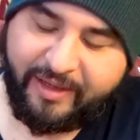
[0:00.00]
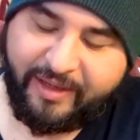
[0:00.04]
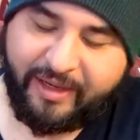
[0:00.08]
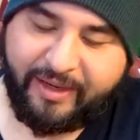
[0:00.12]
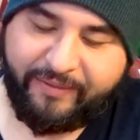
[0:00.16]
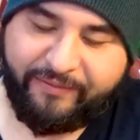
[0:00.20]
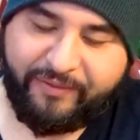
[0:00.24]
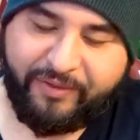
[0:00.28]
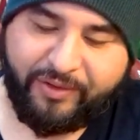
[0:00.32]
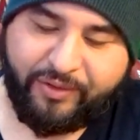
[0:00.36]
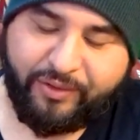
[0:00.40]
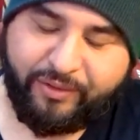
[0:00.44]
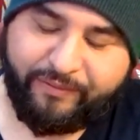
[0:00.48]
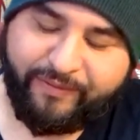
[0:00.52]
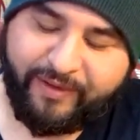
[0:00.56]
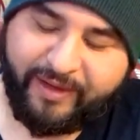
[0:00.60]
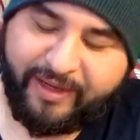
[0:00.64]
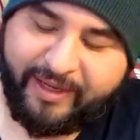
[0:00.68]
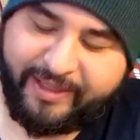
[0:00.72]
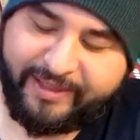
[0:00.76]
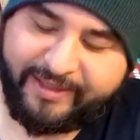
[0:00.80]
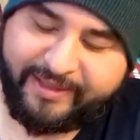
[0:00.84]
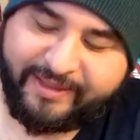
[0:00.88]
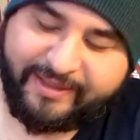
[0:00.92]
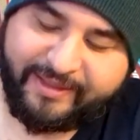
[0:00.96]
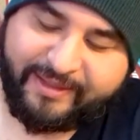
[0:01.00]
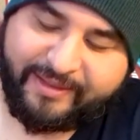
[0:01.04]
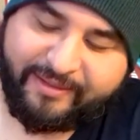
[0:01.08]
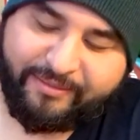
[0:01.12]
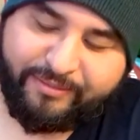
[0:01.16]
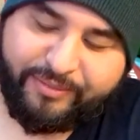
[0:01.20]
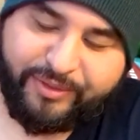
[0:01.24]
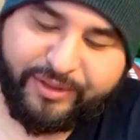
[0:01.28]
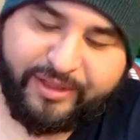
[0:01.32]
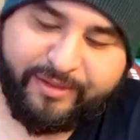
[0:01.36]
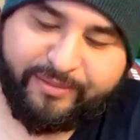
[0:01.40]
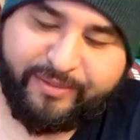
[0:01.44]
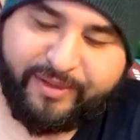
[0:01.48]
If you're going for hits,
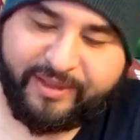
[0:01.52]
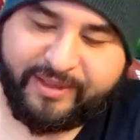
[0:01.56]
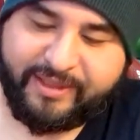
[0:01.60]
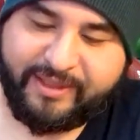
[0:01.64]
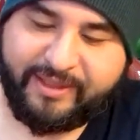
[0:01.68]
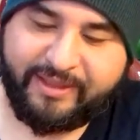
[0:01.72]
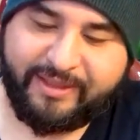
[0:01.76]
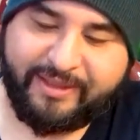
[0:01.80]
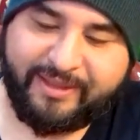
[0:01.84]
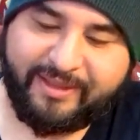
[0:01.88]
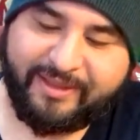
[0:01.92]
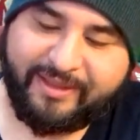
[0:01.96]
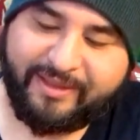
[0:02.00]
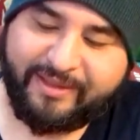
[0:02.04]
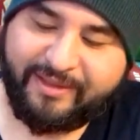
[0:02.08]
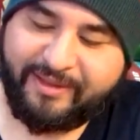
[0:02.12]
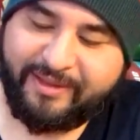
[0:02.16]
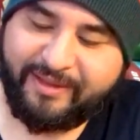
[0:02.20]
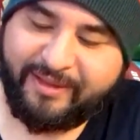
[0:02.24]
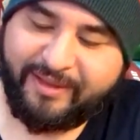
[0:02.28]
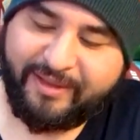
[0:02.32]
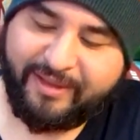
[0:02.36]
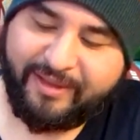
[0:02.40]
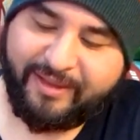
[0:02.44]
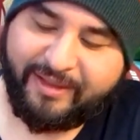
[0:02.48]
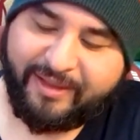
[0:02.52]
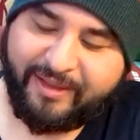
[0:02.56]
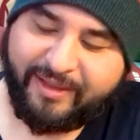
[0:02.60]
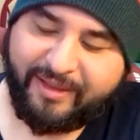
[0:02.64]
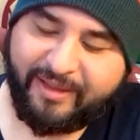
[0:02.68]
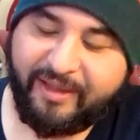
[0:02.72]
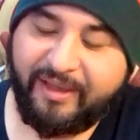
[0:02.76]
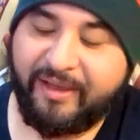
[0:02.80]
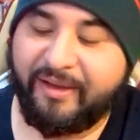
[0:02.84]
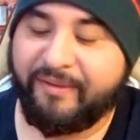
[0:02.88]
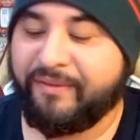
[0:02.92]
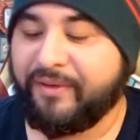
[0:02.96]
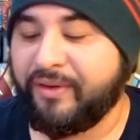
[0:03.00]
booster boxes.
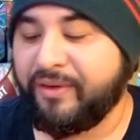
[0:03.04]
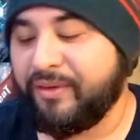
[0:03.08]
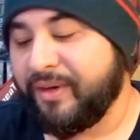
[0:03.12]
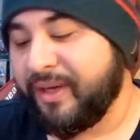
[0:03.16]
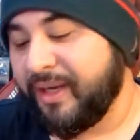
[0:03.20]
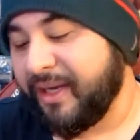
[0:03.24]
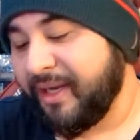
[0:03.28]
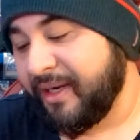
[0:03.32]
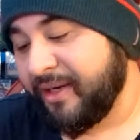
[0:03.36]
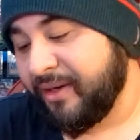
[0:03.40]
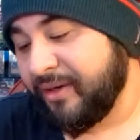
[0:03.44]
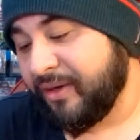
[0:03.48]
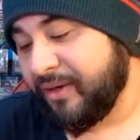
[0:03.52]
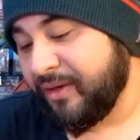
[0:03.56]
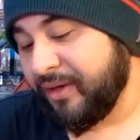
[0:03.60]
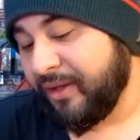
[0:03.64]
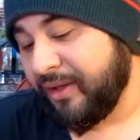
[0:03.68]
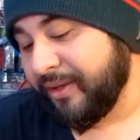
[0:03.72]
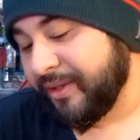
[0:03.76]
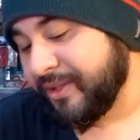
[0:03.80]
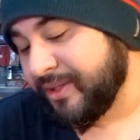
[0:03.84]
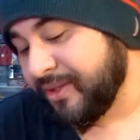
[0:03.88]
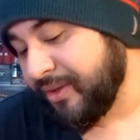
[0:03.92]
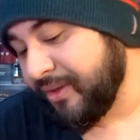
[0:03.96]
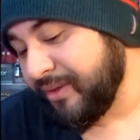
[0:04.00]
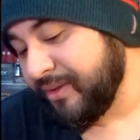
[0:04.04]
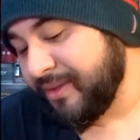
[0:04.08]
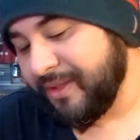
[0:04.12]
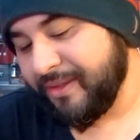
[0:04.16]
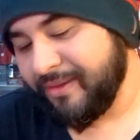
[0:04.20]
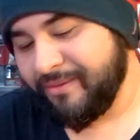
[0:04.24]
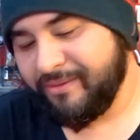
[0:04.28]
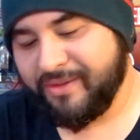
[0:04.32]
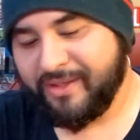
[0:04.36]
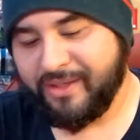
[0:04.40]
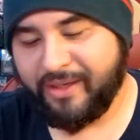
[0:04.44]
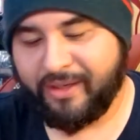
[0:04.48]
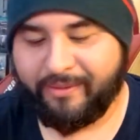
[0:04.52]
If you need non-holo
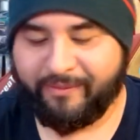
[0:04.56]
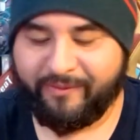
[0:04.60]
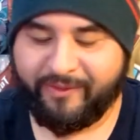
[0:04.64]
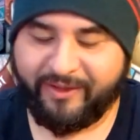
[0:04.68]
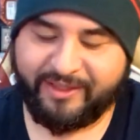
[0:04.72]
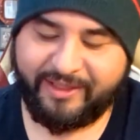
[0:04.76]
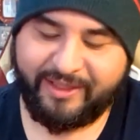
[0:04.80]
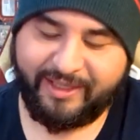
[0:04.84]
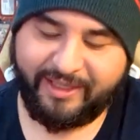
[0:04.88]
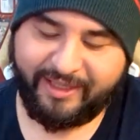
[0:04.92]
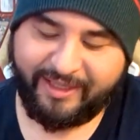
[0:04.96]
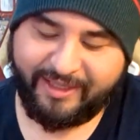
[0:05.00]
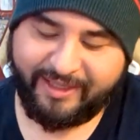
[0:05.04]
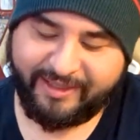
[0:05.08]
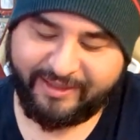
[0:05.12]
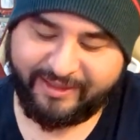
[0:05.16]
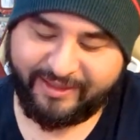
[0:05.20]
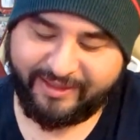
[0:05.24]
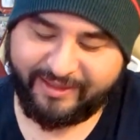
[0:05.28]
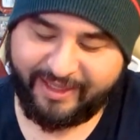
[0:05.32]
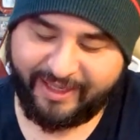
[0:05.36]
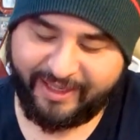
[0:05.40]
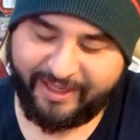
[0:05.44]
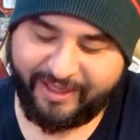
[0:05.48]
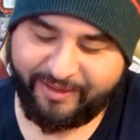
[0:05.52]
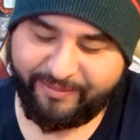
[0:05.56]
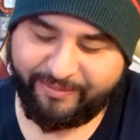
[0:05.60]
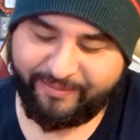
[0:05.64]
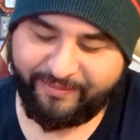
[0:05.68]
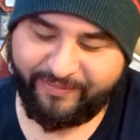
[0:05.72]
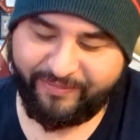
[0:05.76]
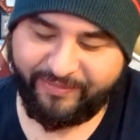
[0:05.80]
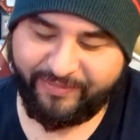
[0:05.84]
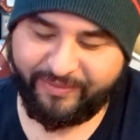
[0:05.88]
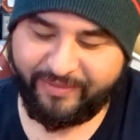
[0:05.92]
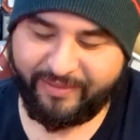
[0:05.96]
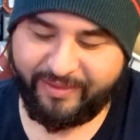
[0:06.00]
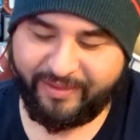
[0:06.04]
exclusives, obviously a stadium.
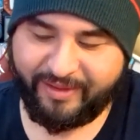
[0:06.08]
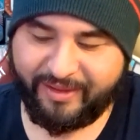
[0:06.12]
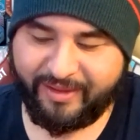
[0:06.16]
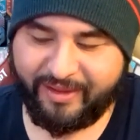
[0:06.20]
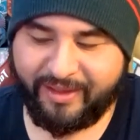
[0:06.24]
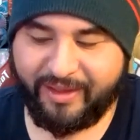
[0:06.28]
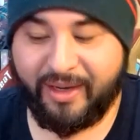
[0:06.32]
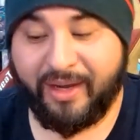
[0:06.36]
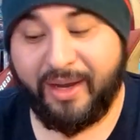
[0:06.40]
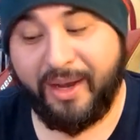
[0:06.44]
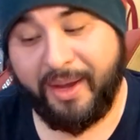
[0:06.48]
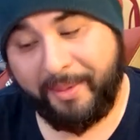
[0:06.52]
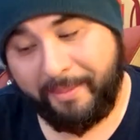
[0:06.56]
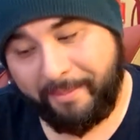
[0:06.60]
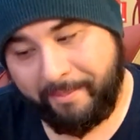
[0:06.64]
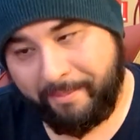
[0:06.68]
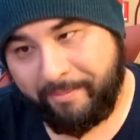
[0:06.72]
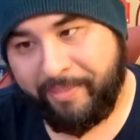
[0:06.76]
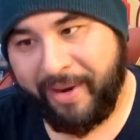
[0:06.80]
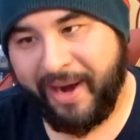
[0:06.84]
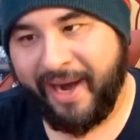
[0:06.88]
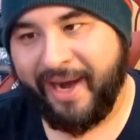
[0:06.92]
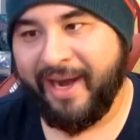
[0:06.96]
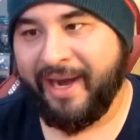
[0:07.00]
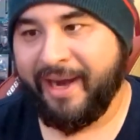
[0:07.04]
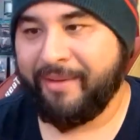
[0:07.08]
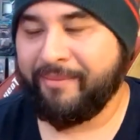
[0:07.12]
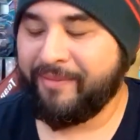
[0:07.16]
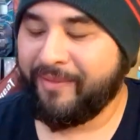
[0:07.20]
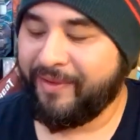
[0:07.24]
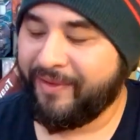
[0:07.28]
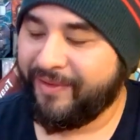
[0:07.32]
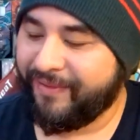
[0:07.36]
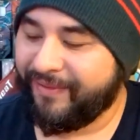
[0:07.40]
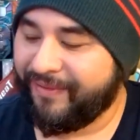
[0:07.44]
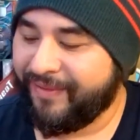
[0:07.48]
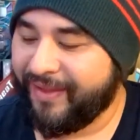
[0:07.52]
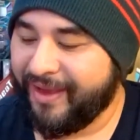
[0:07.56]
Bam!
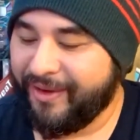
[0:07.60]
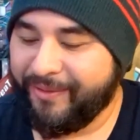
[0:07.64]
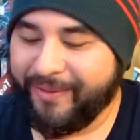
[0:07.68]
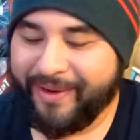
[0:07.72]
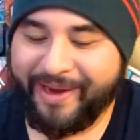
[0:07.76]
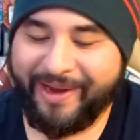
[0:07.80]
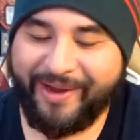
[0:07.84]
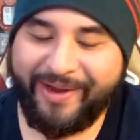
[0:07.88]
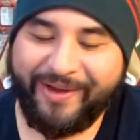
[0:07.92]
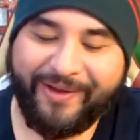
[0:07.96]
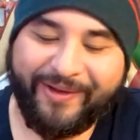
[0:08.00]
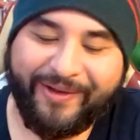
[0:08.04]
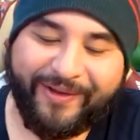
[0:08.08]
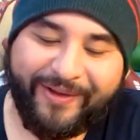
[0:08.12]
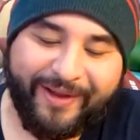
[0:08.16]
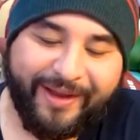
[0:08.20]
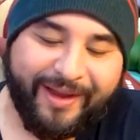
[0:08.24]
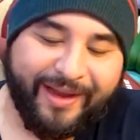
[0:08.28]
There we go.